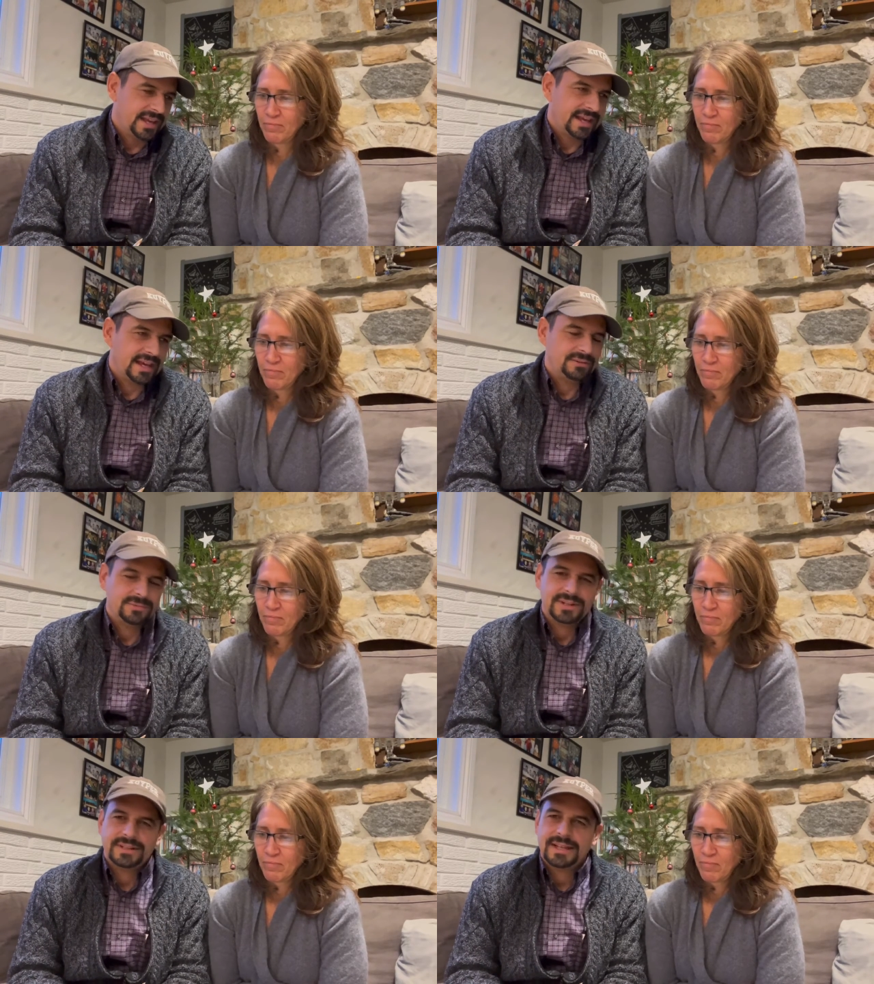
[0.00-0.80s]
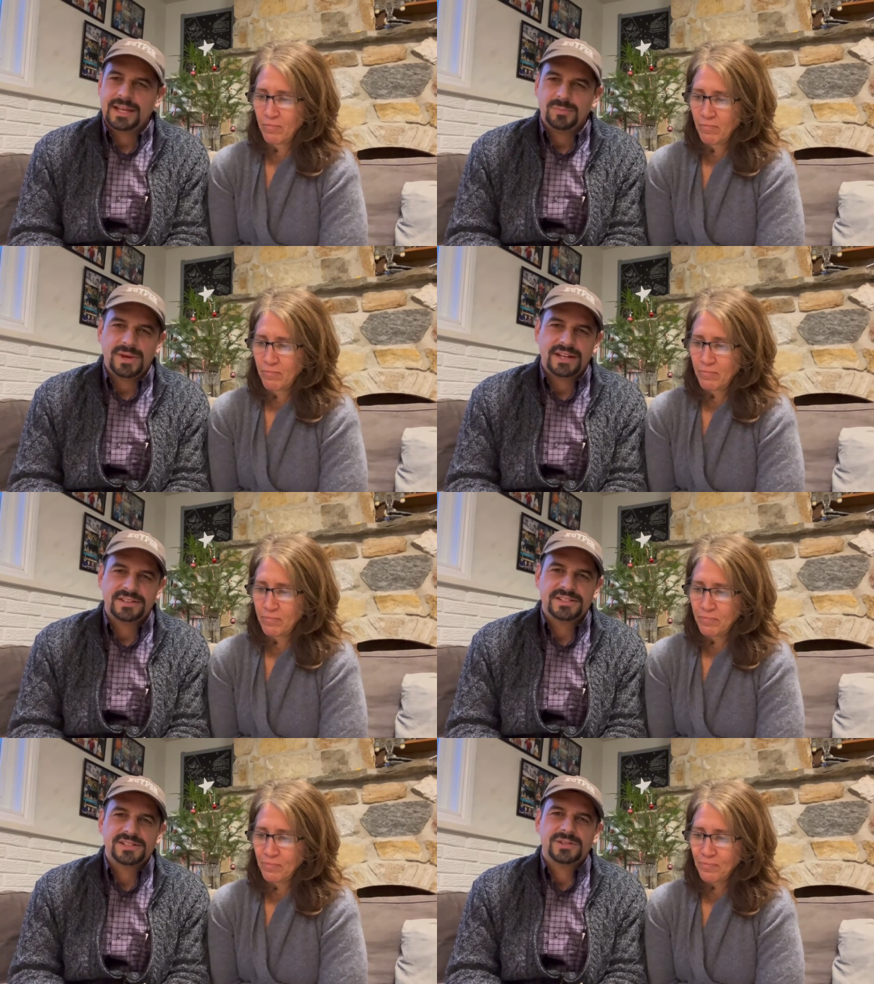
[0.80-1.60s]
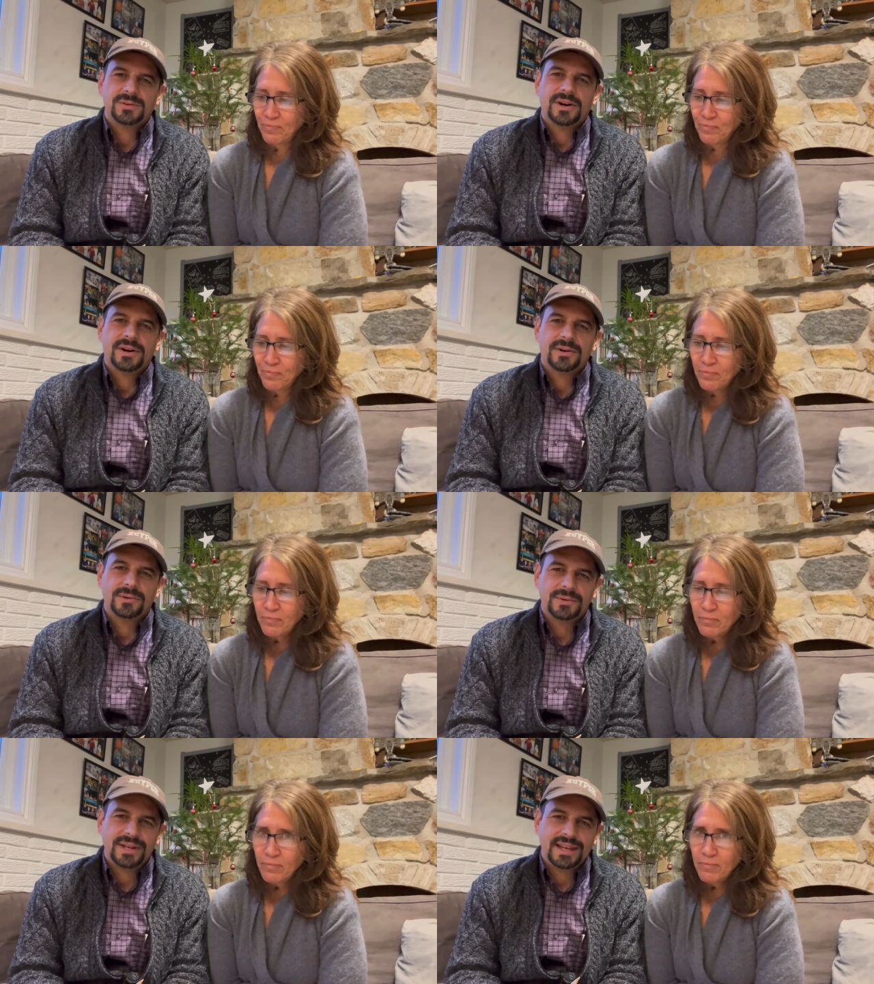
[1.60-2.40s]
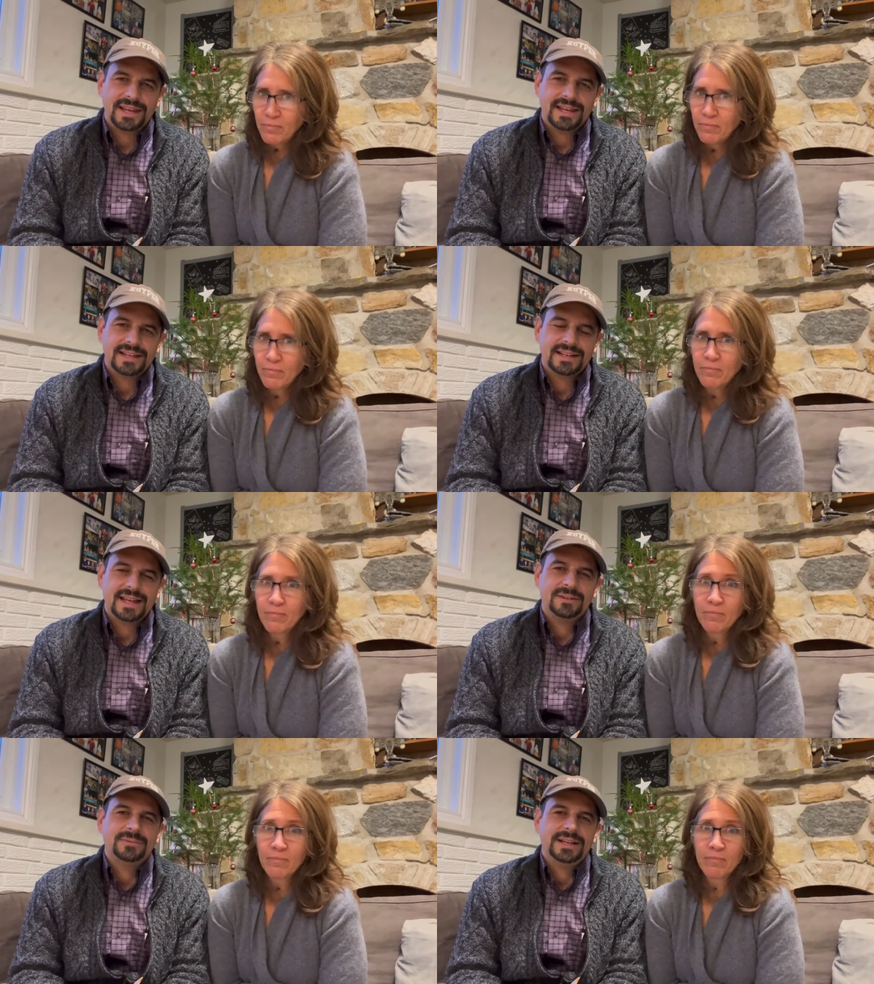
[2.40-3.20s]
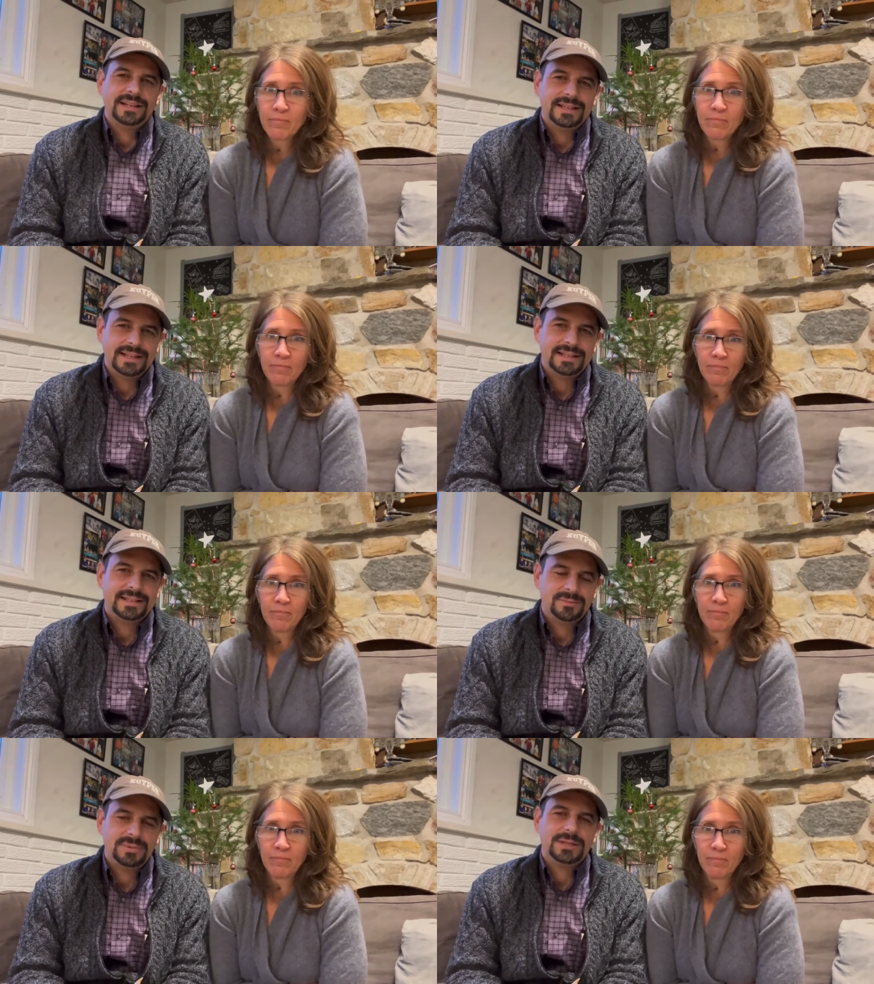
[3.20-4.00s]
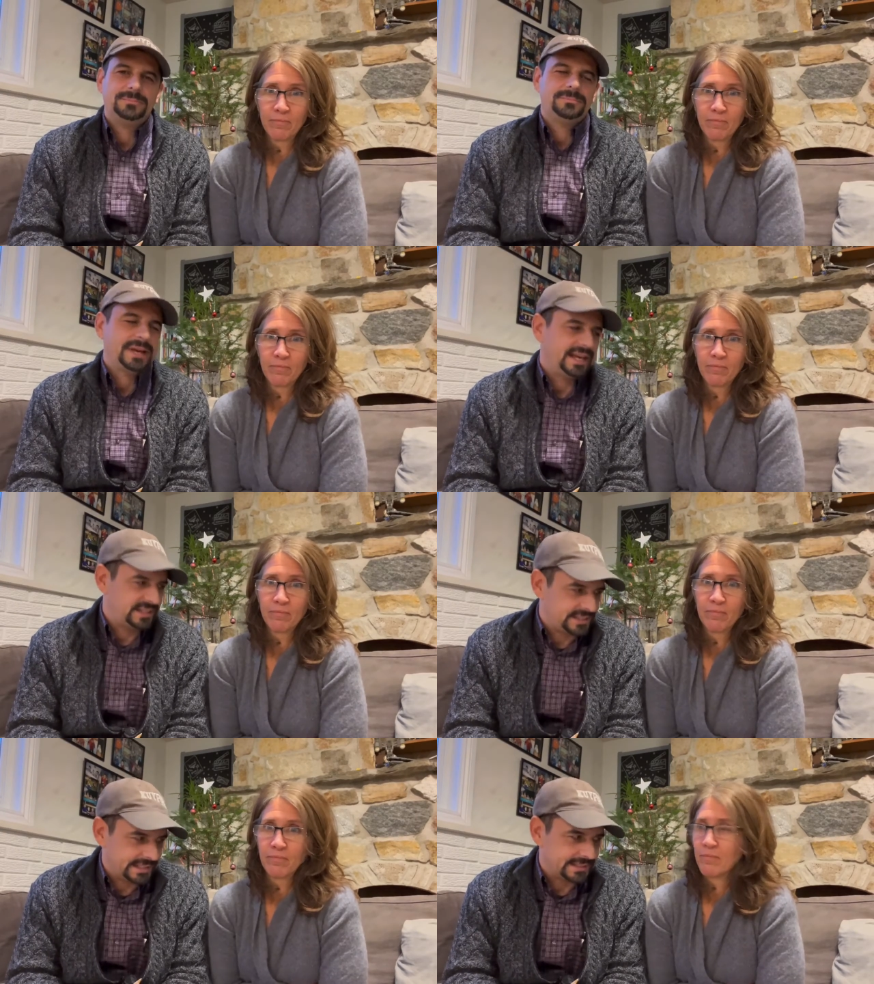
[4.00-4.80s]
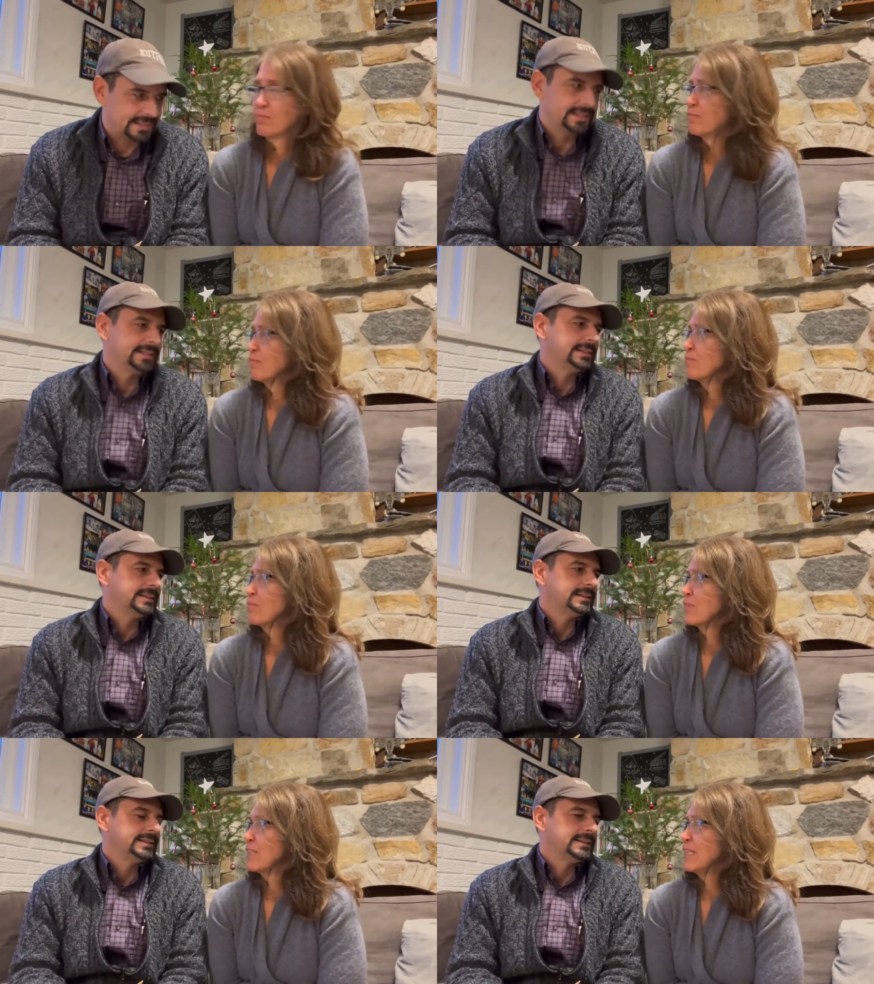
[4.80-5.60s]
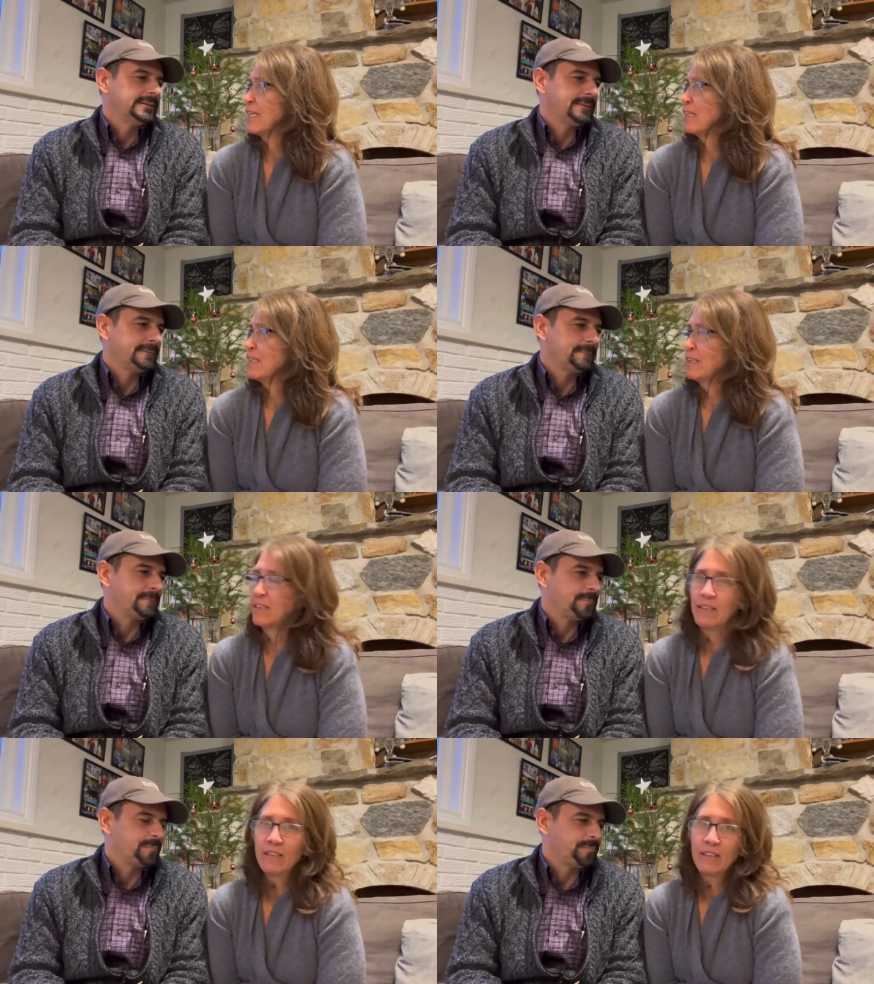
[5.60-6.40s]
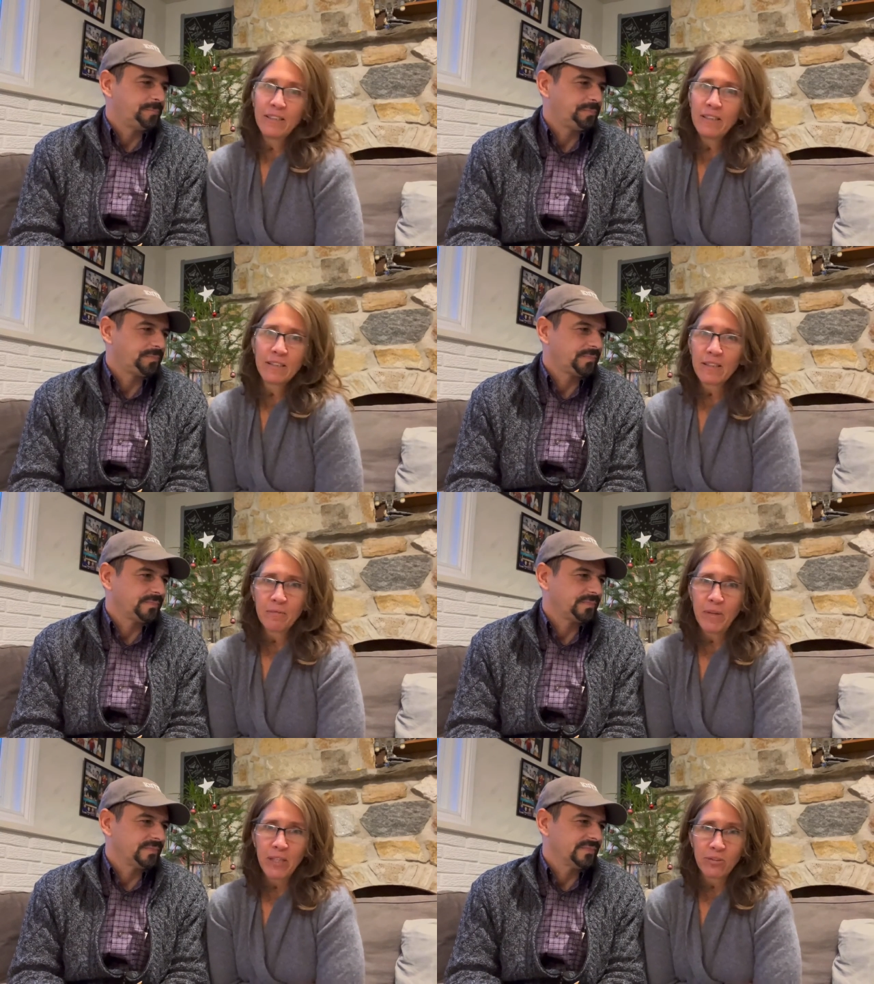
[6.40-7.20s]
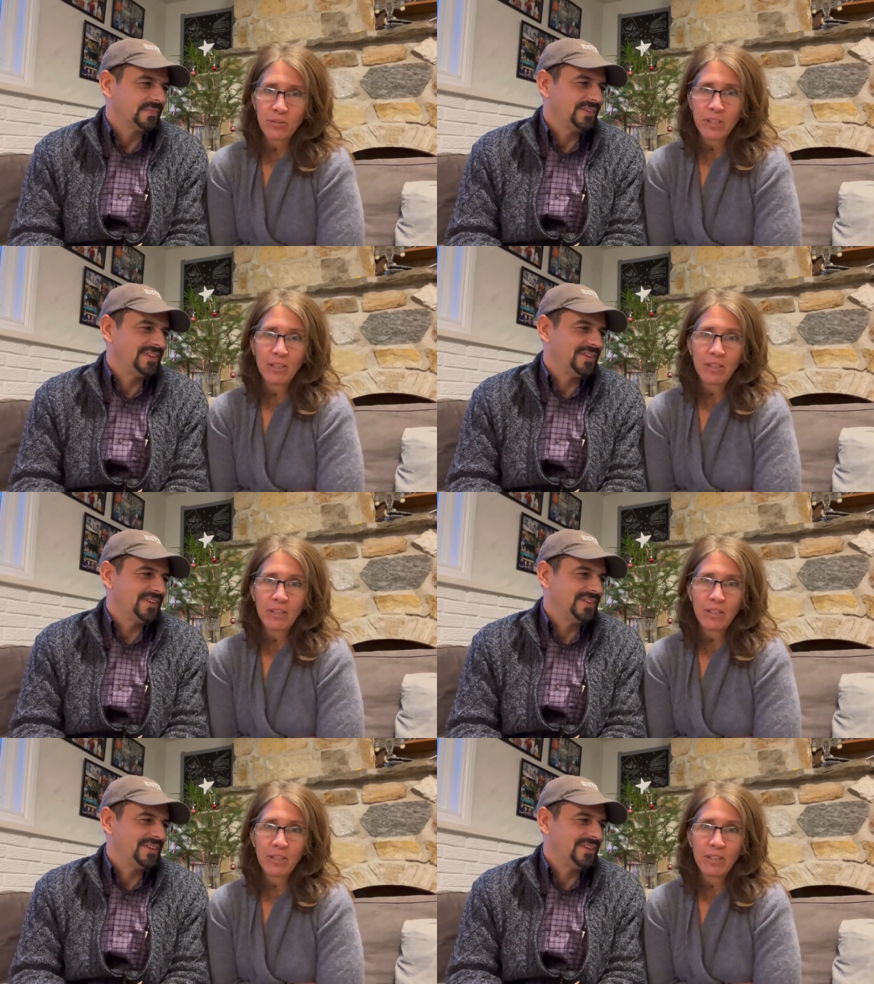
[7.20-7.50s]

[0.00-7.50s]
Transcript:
Speaker 1: And we take matters into our own hand and we need to be patient.
Speaker 2: Yeah, it, doesn't come naturally.